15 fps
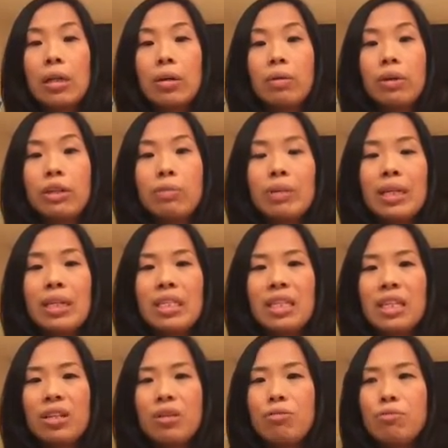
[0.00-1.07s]
which means
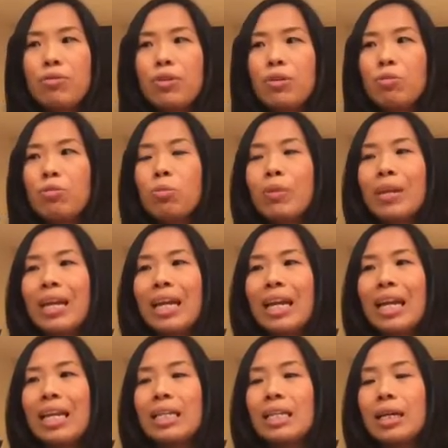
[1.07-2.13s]
that they don't feel
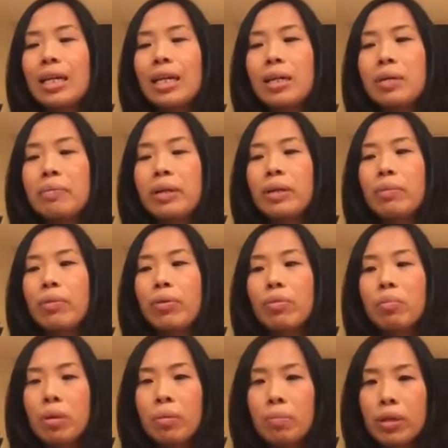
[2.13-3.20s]
weird when you put
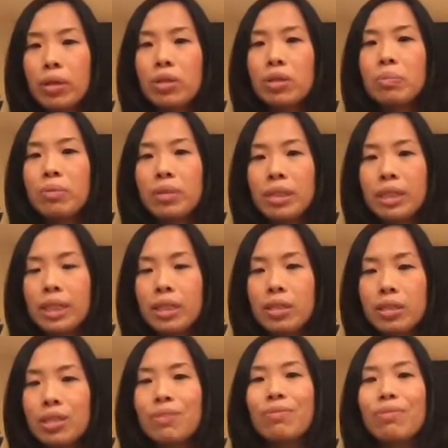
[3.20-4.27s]
them on because you're pretty
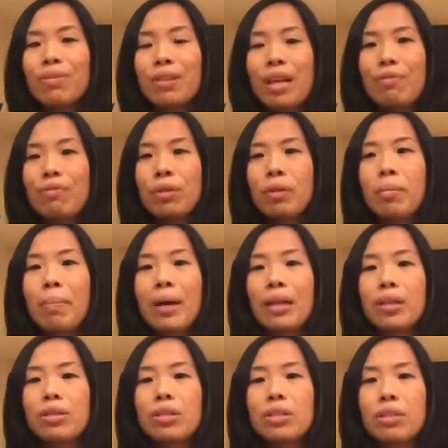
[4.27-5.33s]
sort of level and
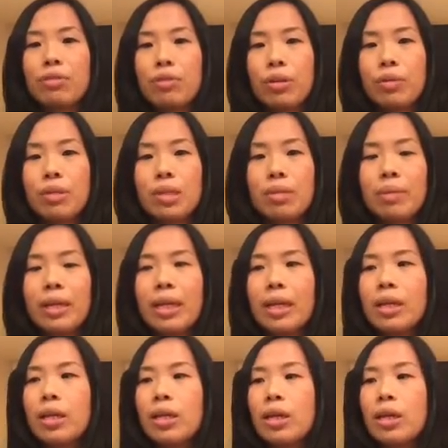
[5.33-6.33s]
balanced, if you know what I mean.